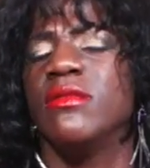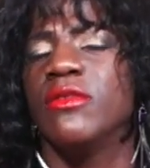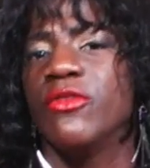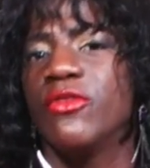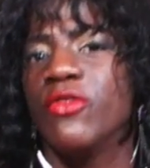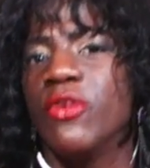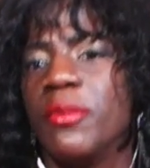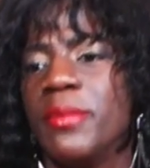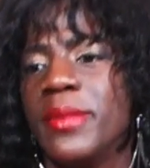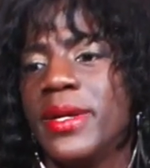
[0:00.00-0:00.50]

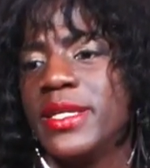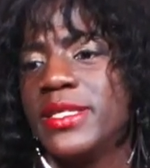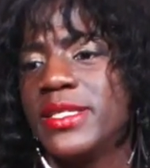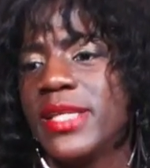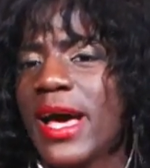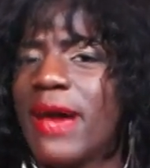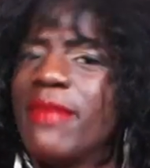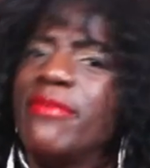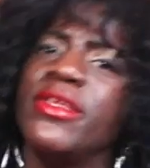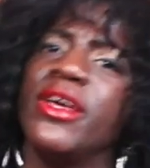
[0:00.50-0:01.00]
for me to
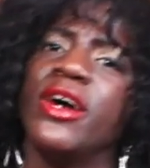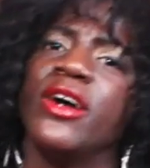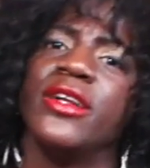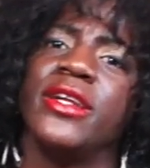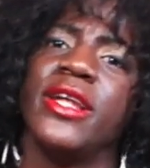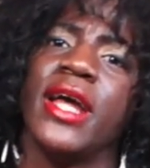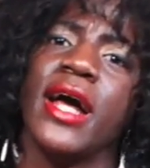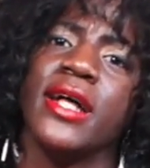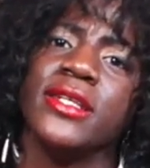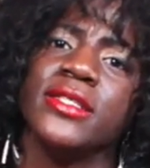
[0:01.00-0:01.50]
have the
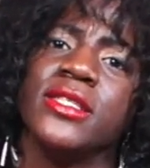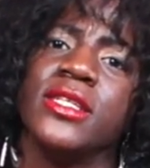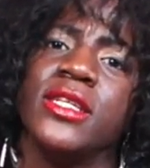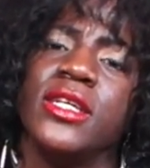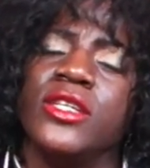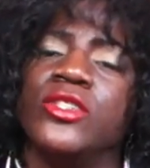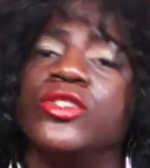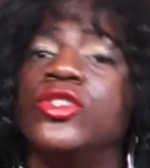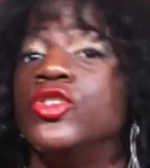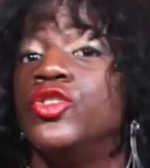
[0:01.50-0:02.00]

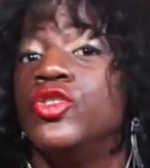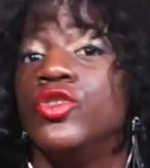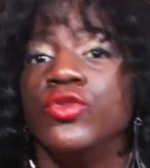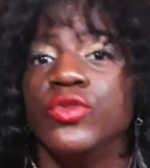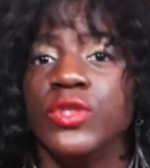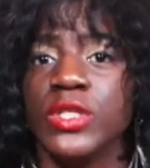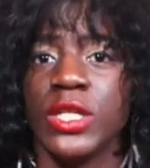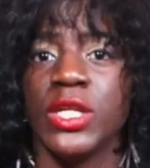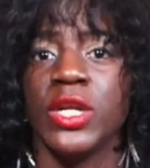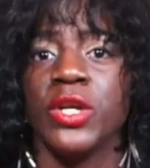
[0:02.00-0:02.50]
audacity to
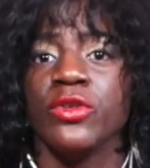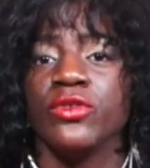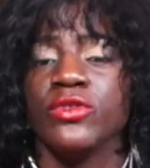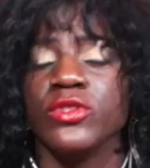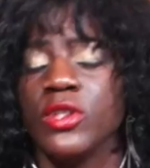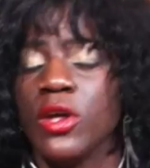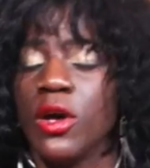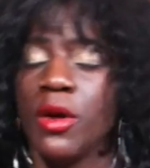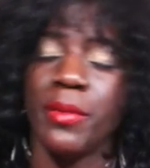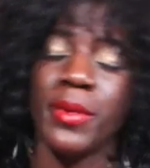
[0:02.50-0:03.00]
choose another
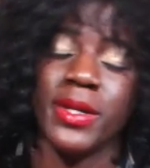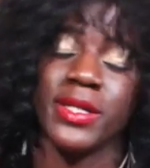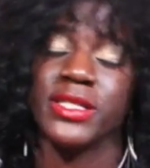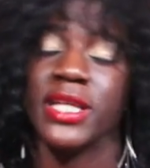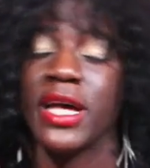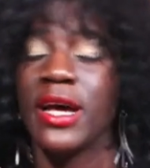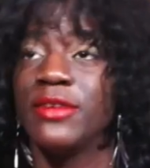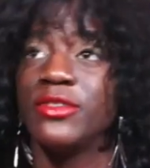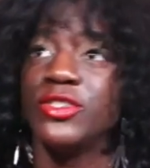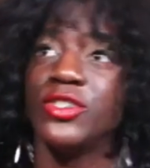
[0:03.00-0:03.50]
song because
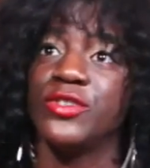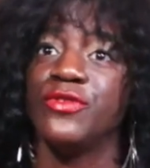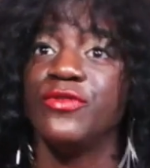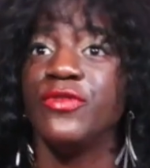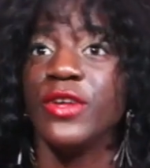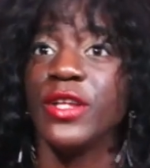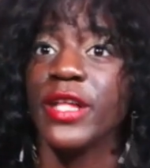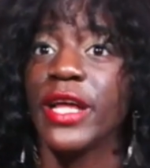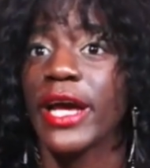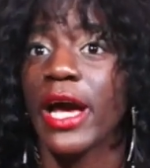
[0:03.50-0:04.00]
I just
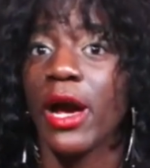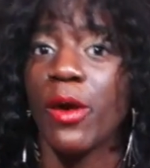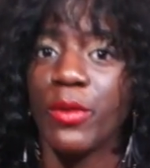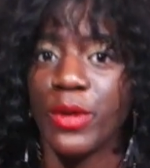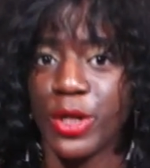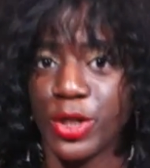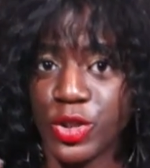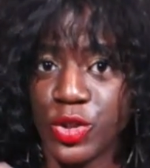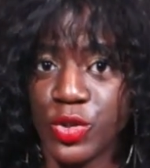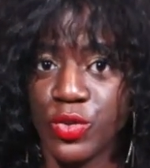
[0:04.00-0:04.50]
feel like I
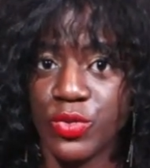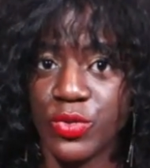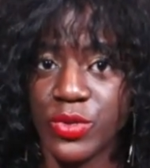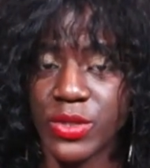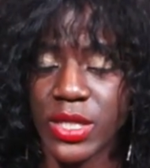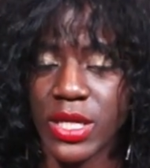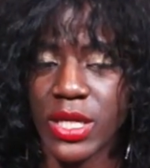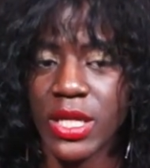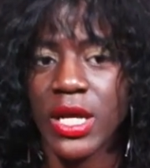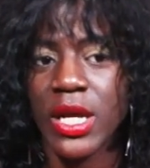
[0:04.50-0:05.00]
want to
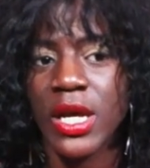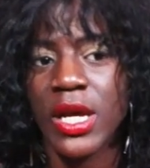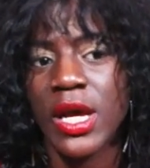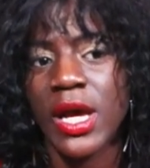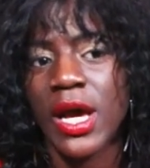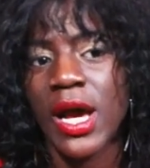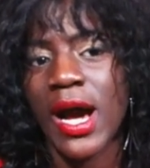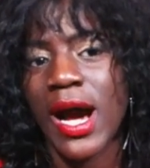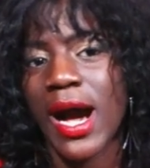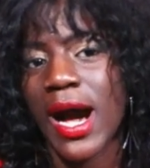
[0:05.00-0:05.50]
choose it.
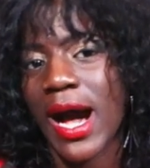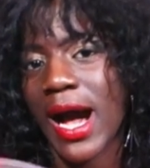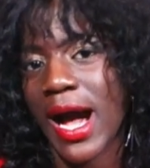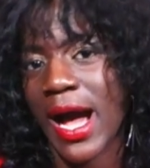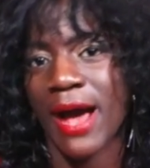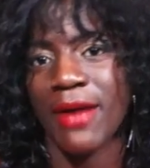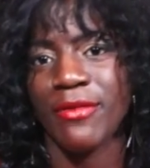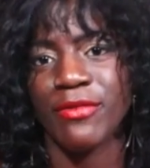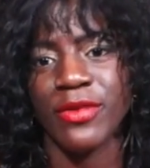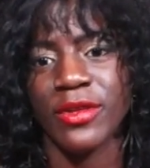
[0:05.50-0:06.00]
I
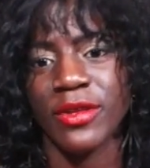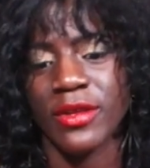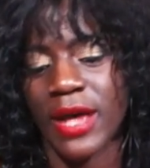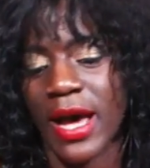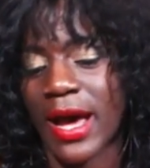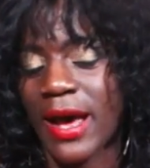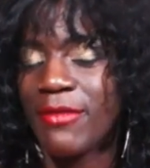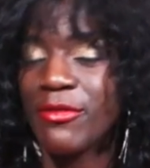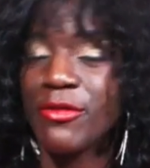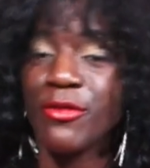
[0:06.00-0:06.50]

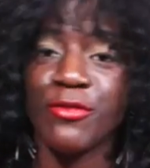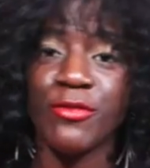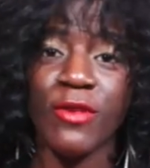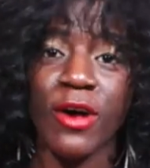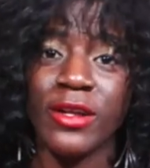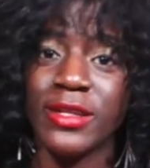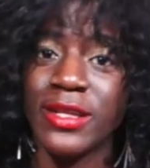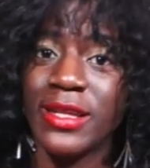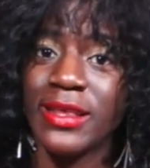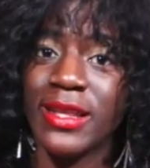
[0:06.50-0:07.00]
have to
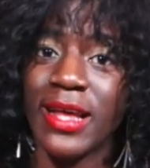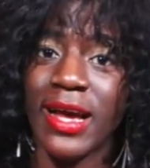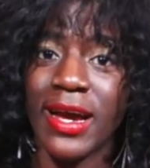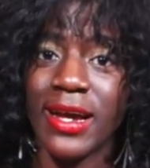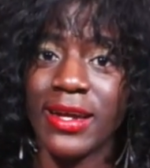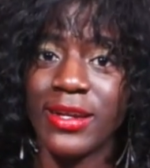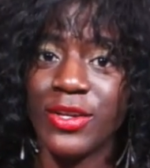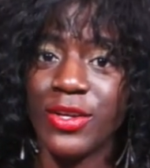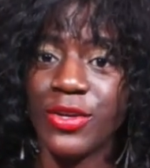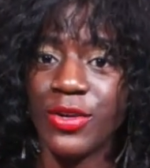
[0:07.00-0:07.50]
fall in
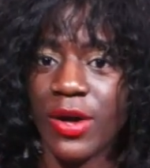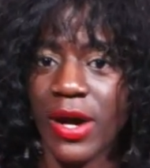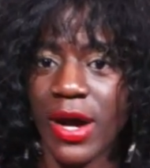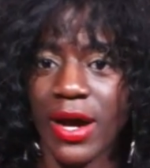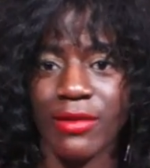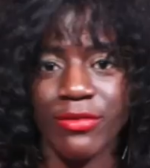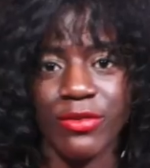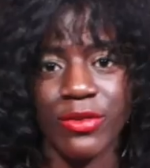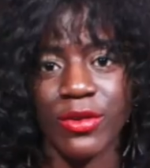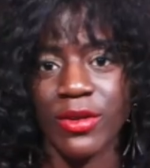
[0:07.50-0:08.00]
line. You know,
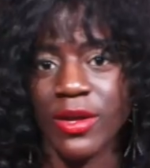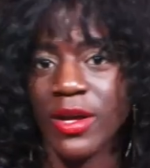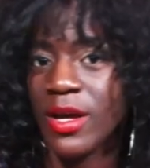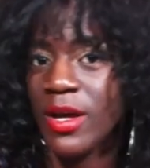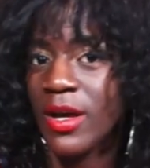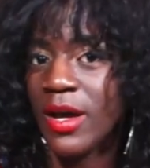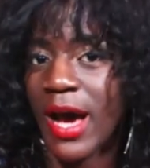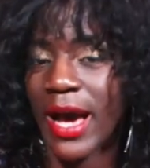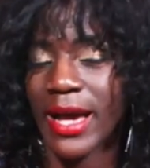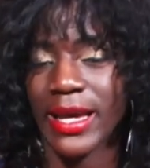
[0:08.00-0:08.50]

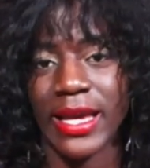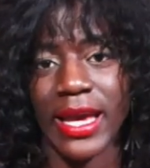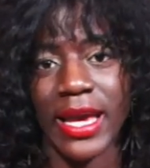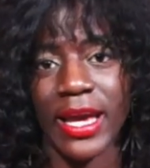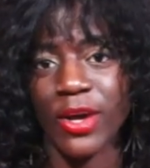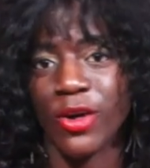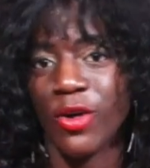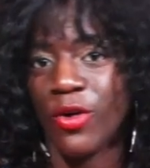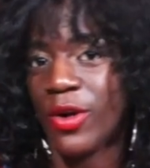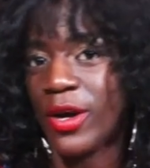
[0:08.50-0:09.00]
I
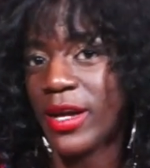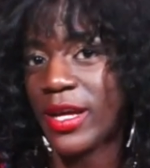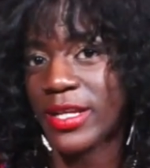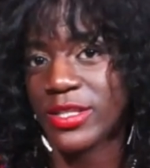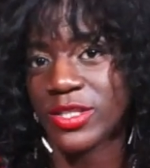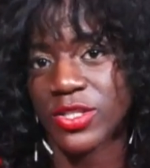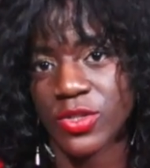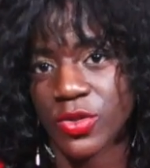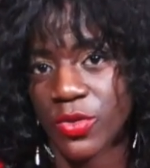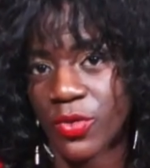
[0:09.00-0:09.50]
can't go
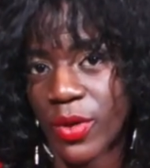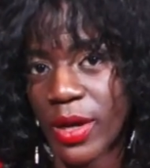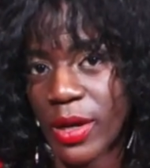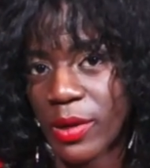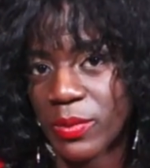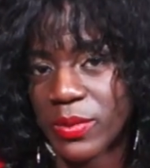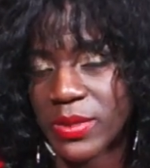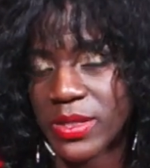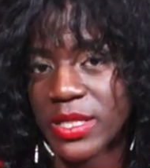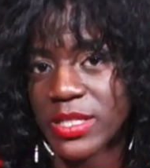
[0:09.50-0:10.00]
against the
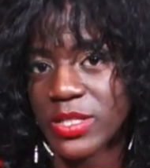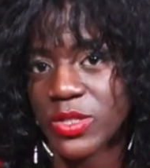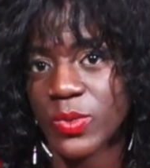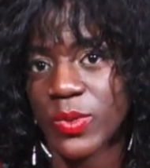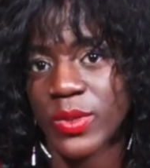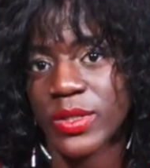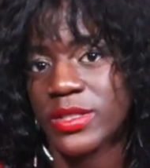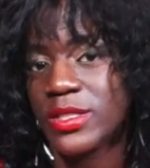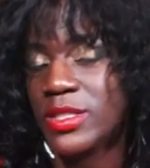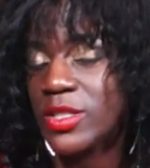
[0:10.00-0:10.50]
grain with this
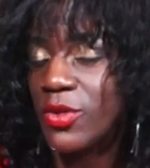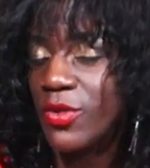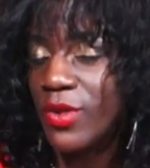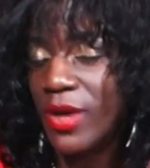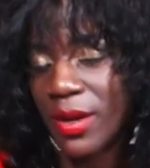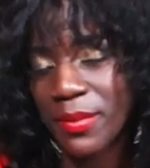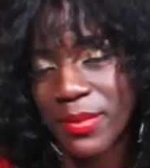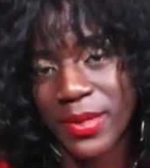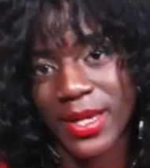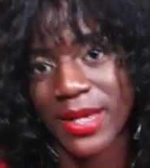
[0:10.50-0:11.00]
one. So
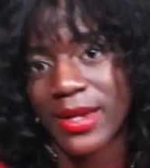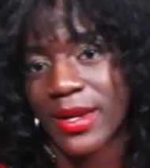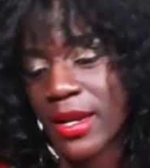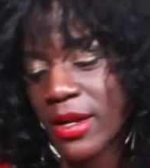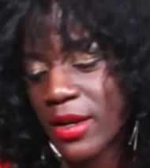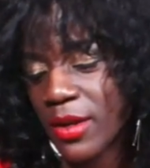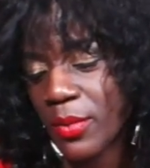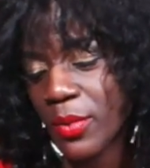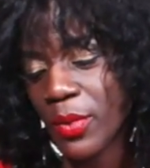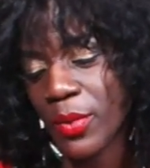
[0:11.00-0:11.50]
coming in at
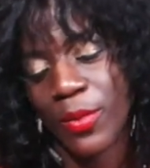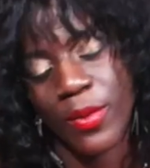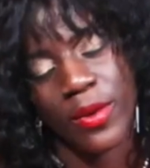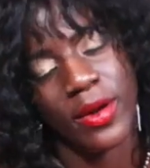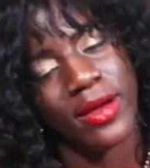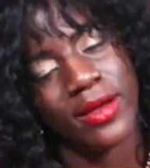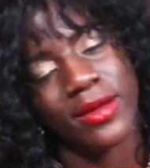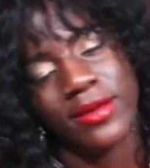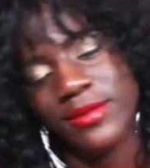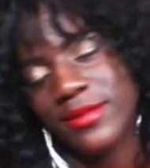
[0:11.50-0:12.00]
number
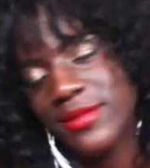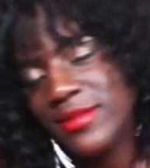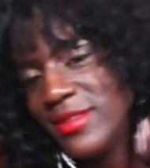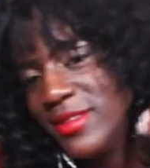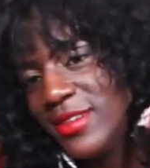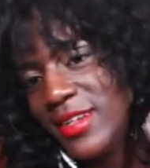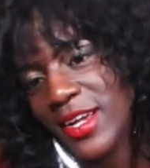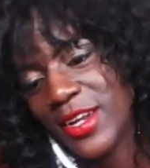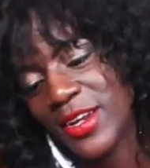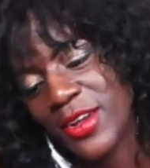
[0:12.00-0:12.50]
one,
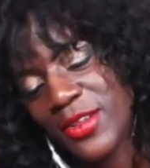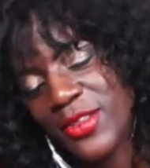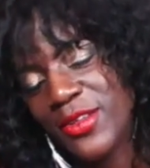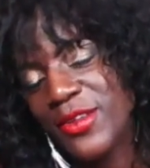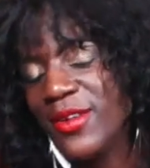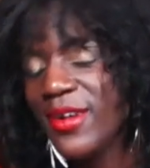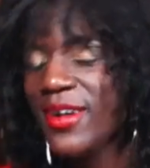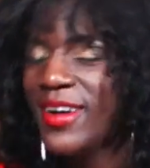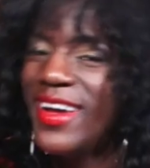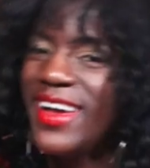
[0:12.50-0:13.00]
none
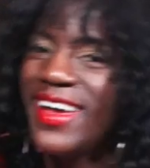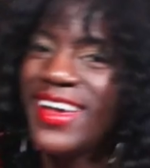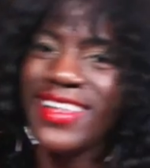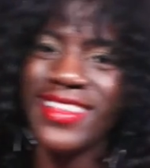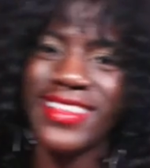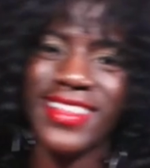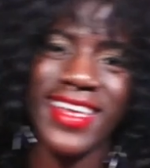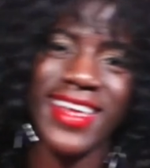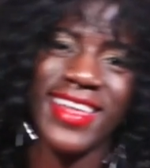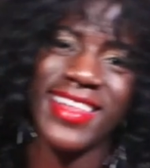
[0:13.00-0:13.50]
other
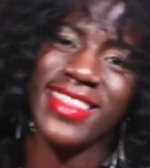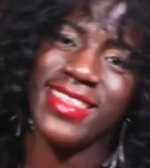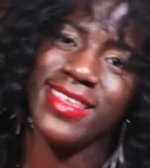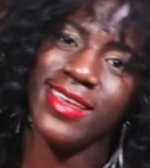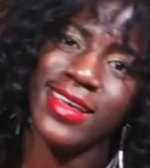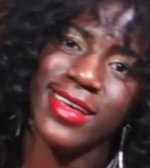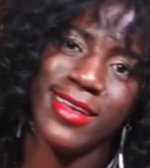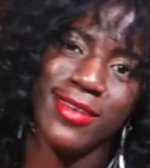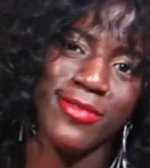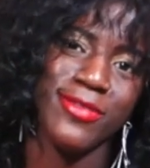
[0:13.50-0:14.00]
than the
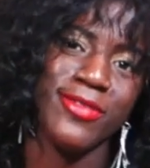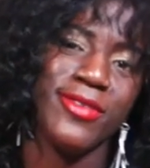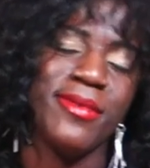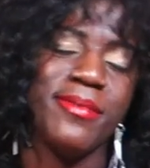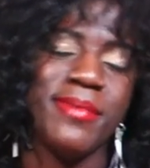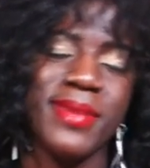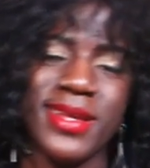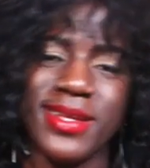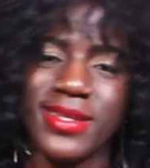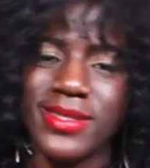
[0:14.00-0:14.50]

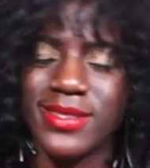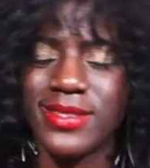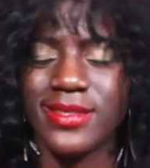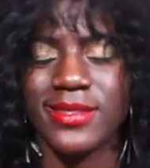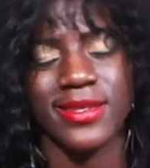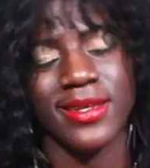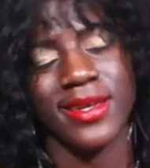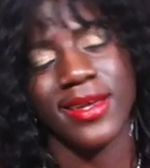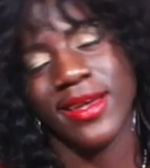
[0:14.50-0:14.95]
infamous,